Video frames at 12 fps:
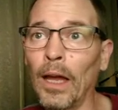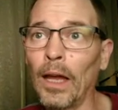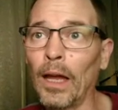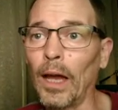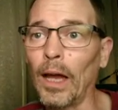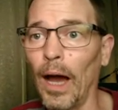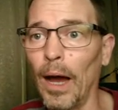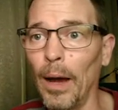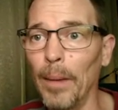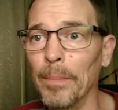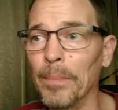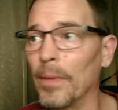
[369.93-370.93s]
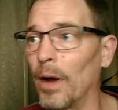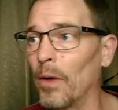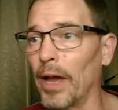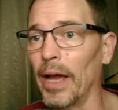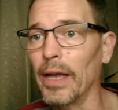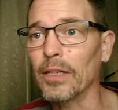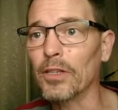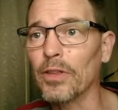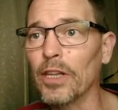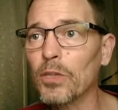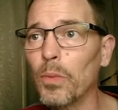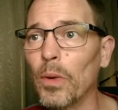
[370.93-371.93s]
um, okay so
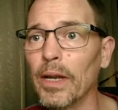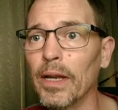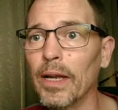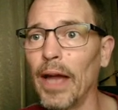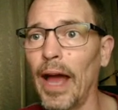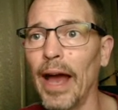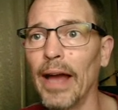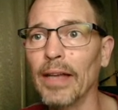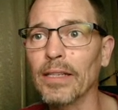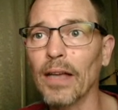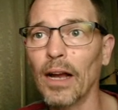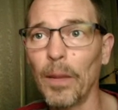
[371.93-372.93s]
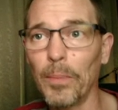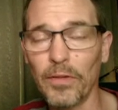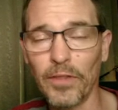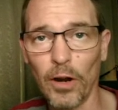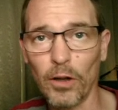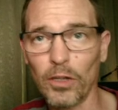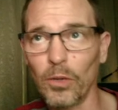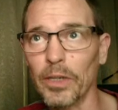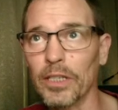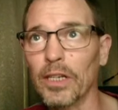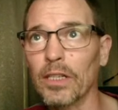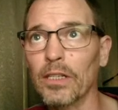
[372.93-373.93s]
this one has a couple of
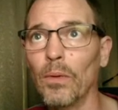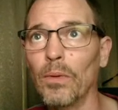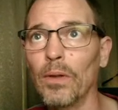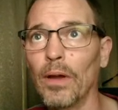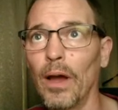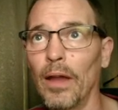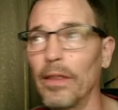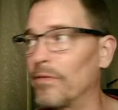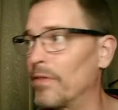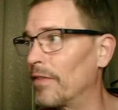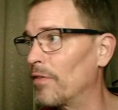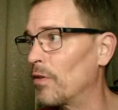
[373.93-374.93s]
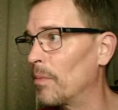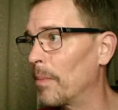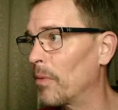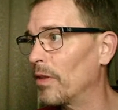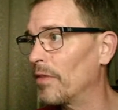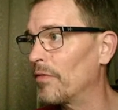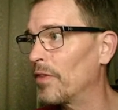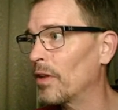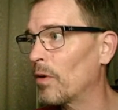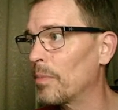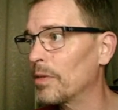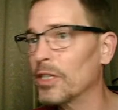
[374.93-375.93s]
characteristics uh, the, if you remember on the
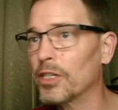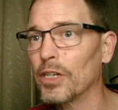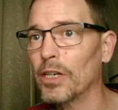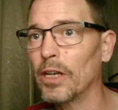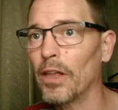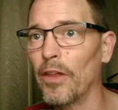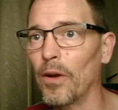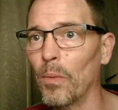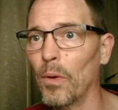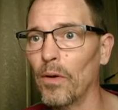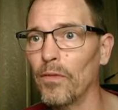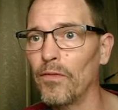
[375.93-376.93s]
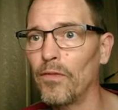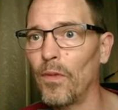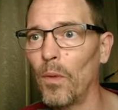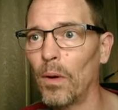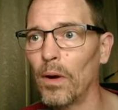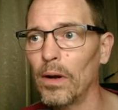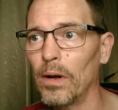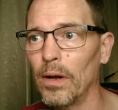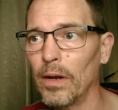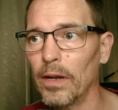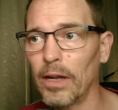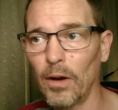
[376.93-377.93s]
philidor position there were four
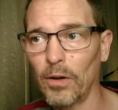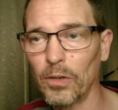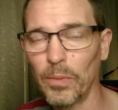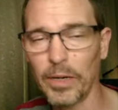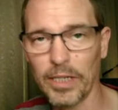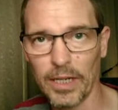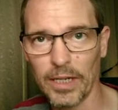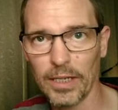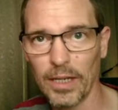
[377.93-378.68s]
characteristics.